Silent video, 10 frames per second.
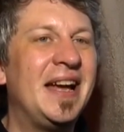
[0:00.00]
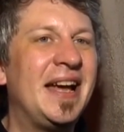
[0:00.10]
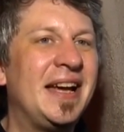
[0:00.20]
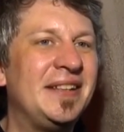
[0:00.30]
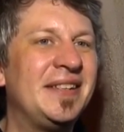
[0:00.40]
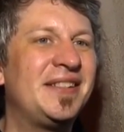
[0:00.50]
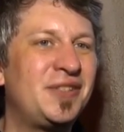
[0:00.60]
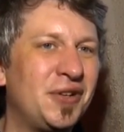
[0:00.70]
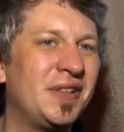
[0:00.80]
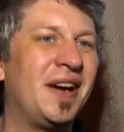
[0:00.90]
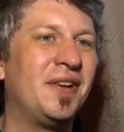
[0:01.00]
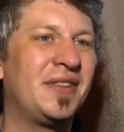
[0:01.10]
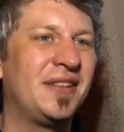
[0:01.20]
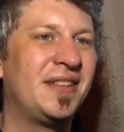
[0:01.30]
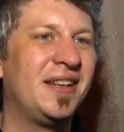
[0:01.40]
And it turned out
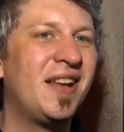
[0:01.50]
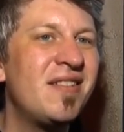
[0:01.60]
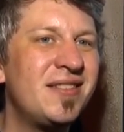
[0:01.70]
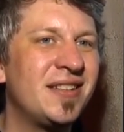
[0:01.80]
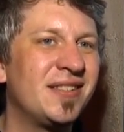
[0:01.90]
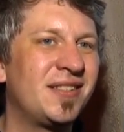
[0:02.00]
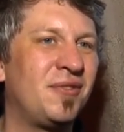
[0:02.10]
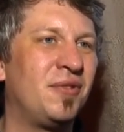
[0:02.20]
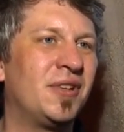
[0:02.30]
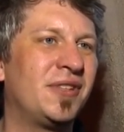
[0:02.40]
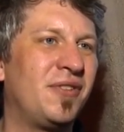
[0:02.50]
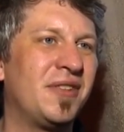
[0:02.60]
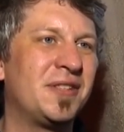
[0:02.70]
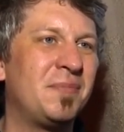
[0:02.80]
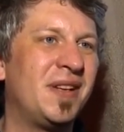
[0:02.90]
that the London scores for
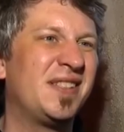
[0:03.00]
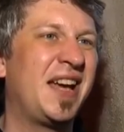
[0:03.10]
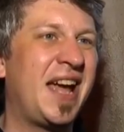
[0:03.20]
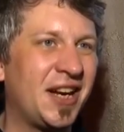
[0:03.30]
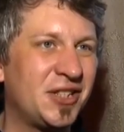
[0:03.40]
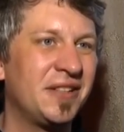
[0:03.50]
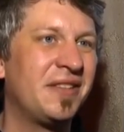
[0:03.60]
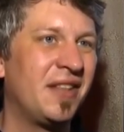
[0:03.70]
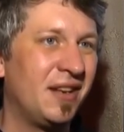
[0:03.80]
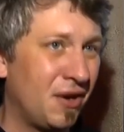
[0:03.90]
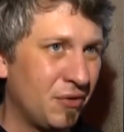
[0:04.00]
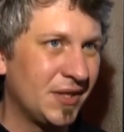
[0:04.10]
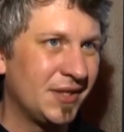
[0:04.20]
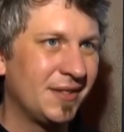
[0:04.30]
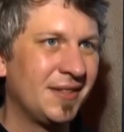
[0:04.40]
the smiles are actually the
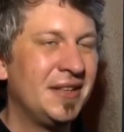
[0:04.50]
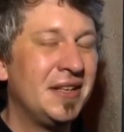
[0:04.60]
lowest.